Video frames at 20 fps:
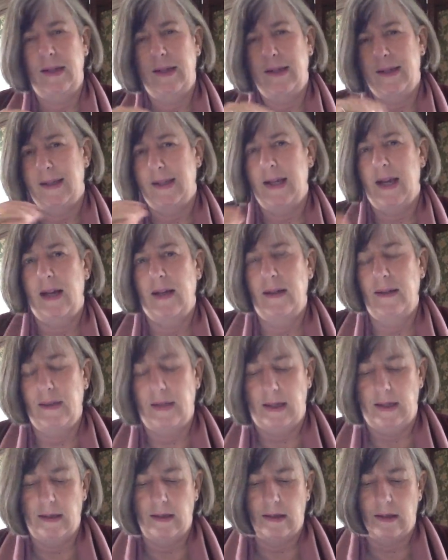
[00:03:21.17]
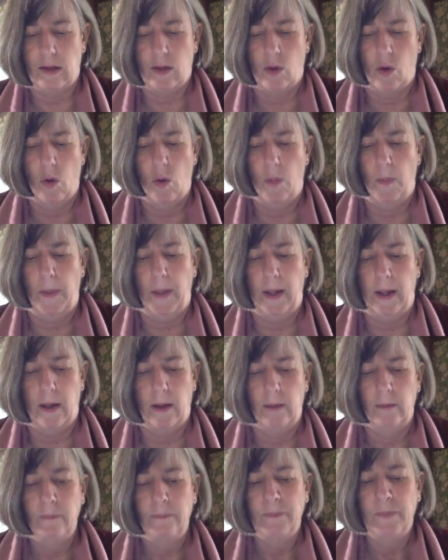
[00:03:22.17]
His sun is in Scorpio.